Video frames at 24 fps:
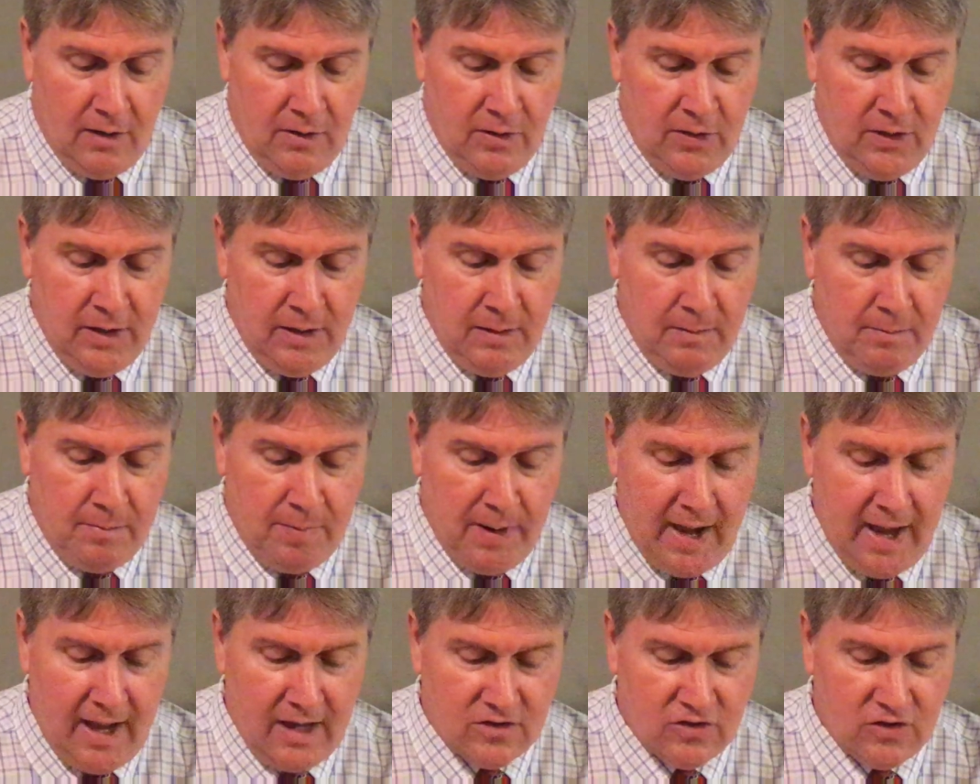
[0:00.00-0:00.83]
the
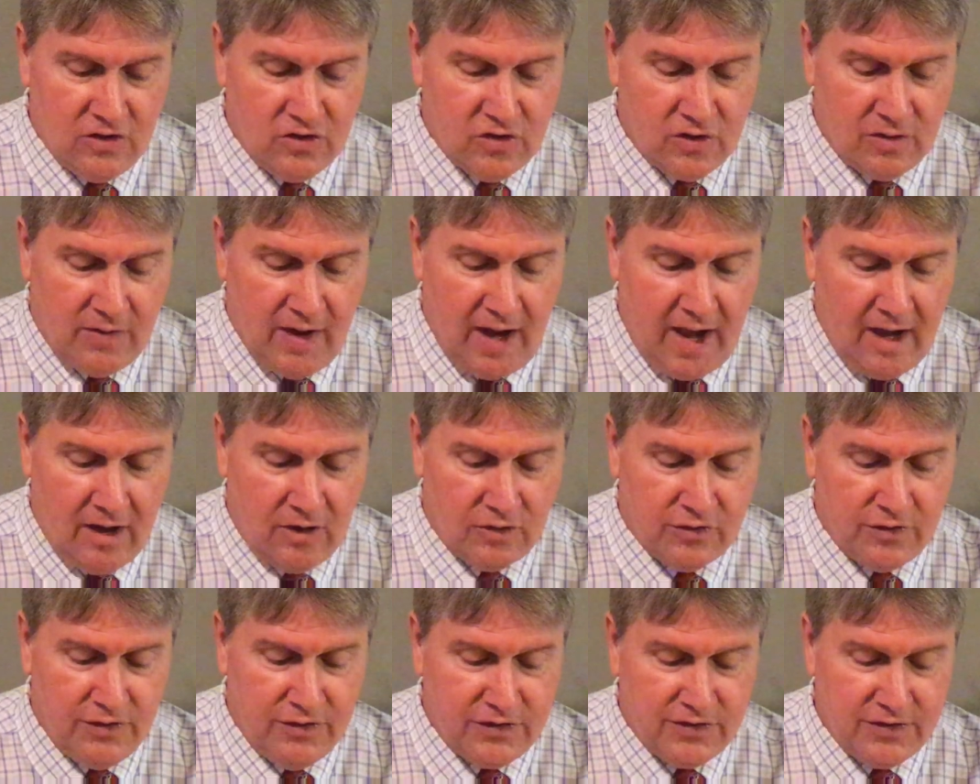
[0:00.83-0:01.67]
passage of
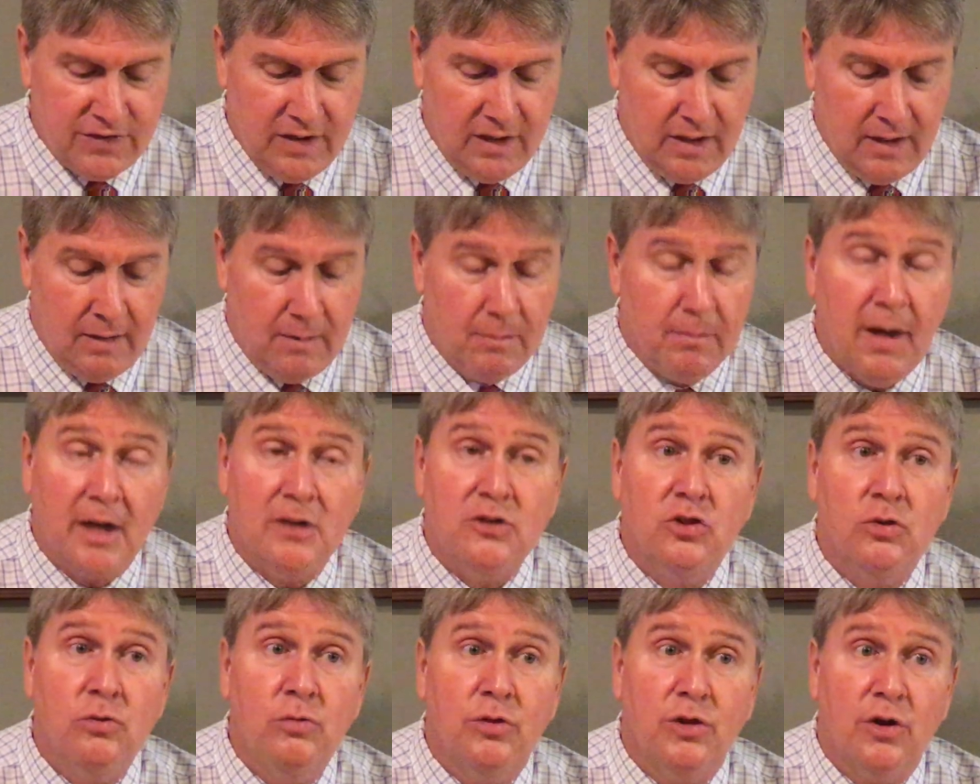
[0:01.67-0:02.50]
House and Senate by
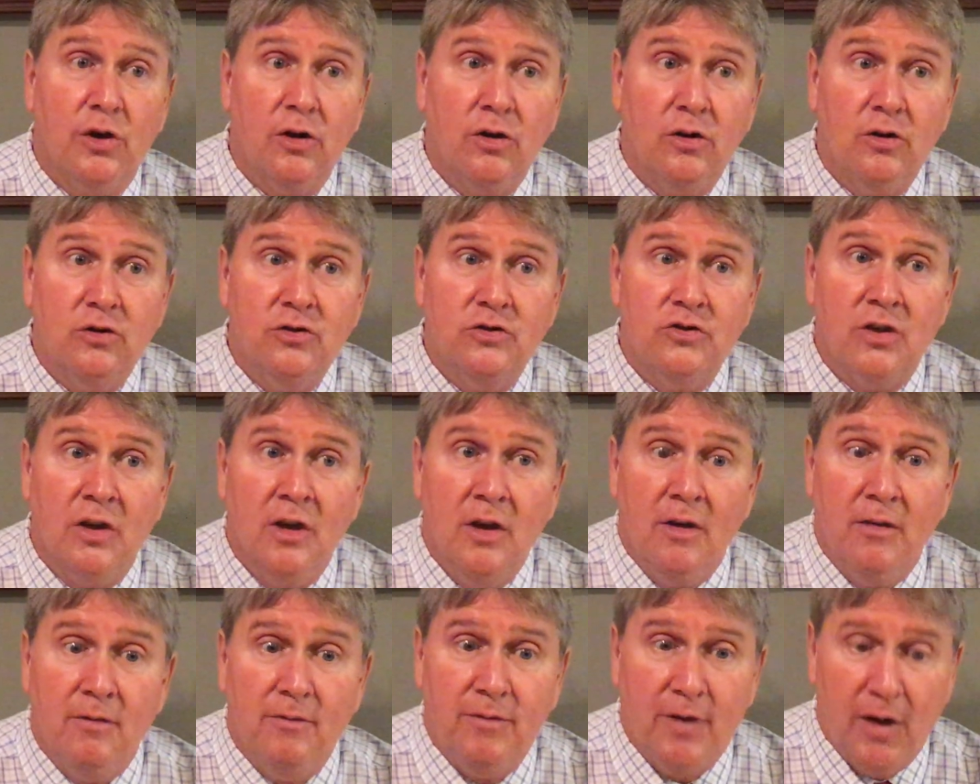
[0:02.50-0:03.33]
2/3
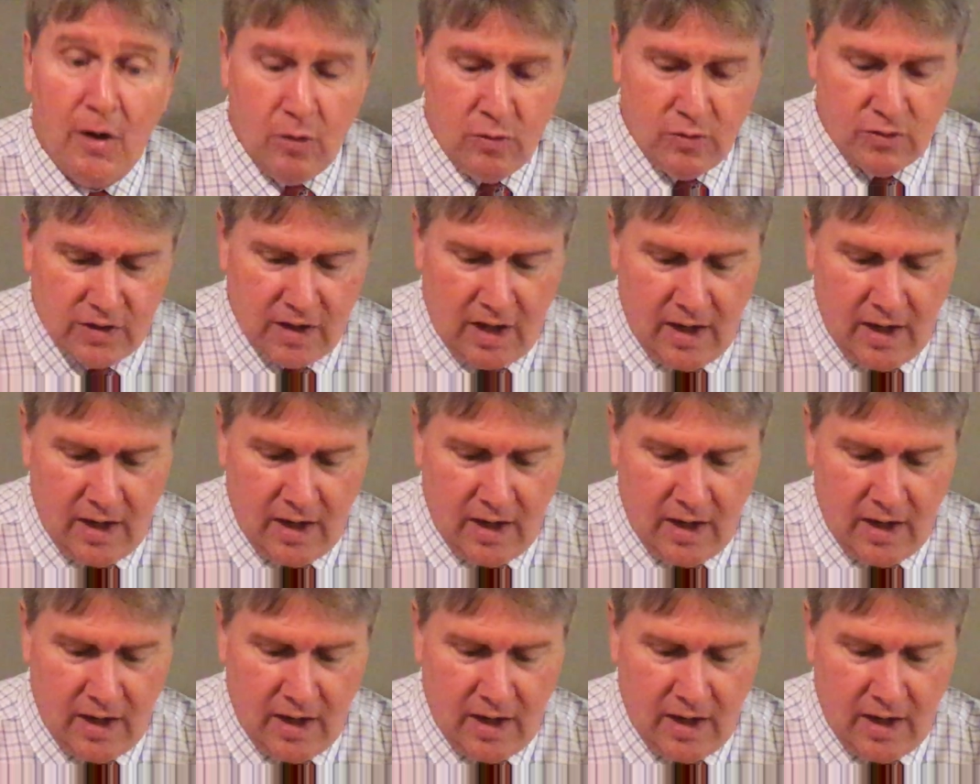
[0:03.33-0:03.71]
votes,